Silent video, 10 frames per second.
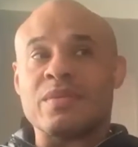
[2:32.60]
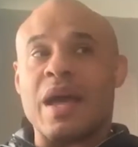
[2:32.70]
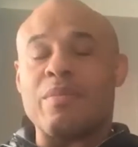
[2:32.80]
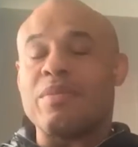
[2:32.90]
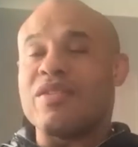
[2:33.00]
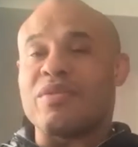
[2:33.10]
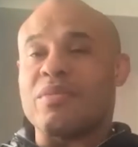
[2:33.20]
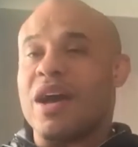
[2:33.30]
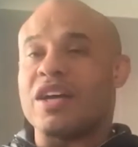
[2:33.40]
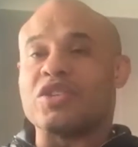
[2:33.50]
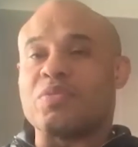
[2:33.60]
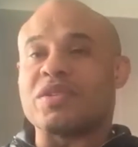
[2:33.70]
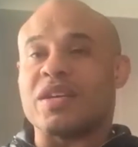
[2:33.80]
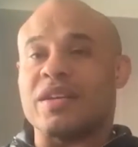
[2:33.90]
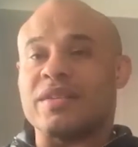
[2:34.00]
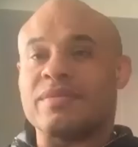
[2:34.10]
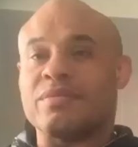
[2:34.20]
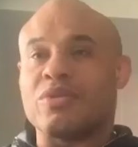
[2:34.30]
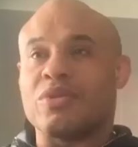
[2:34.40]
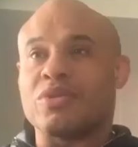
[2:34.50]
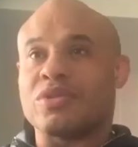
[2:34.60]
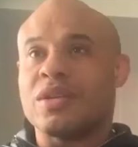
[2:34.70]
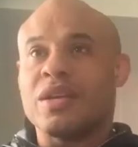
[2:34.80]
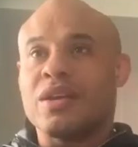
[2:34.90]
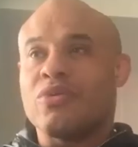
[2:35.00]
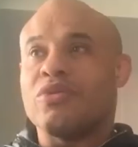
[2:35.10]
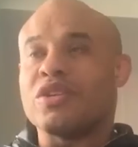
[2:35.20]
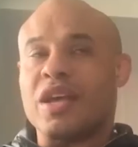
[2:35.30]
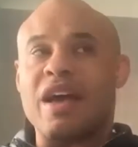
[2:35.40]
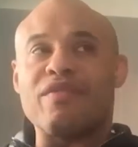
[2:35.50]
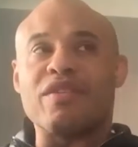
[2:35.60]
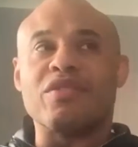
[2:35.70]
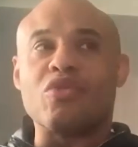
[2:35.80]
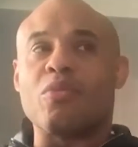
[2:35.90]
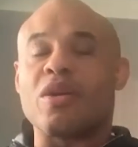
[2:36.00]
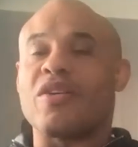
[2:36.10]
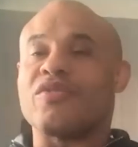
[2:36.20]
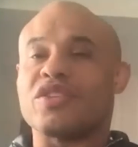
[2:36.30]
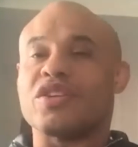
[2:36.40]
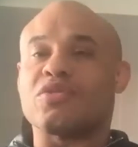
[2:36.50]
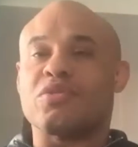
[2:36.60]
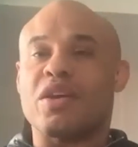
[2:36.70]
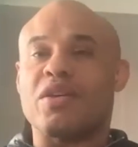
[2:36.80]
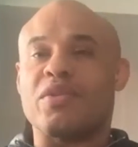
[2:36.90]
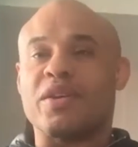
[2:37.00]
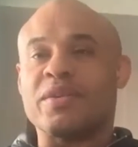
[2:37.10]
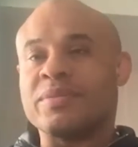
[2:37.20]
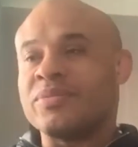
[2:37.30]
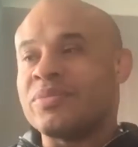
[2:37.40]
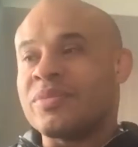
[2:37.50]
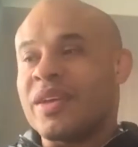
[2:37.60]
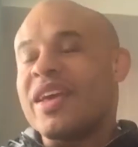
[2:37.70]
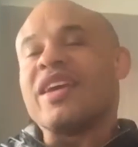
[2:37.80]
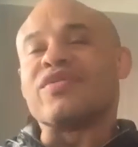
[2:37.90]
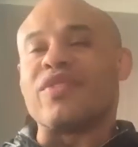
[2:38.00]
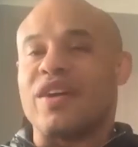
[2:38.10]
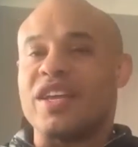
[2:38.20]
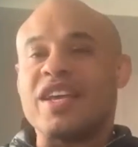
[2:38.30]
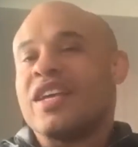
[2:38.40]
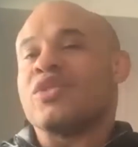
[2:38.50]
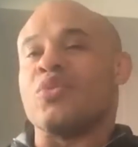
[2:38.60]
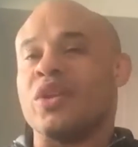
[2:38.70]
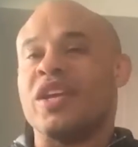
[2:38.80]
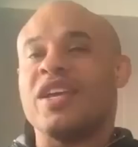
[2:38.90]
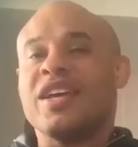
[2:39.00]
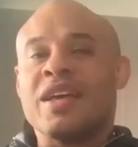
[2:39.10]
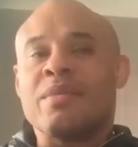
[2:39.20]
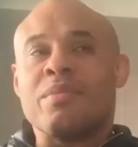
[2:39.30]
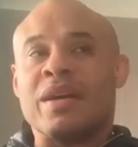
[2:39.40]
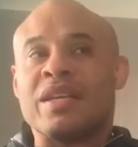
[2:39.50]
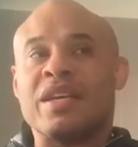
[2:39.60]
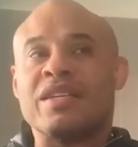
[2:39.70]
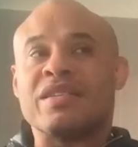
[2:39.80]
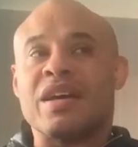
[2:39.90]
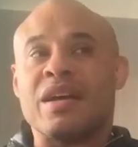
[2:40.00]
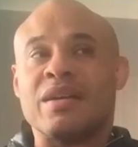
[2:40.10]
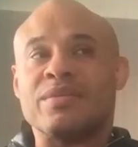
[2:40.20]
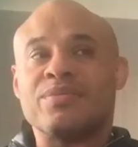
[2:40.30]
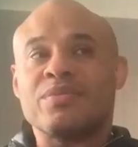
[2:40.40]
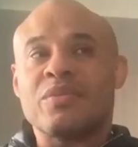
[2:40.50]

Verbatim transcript: him 100%. Because when you have a normal conversation with Henry, he is funny. He is witty. But he's one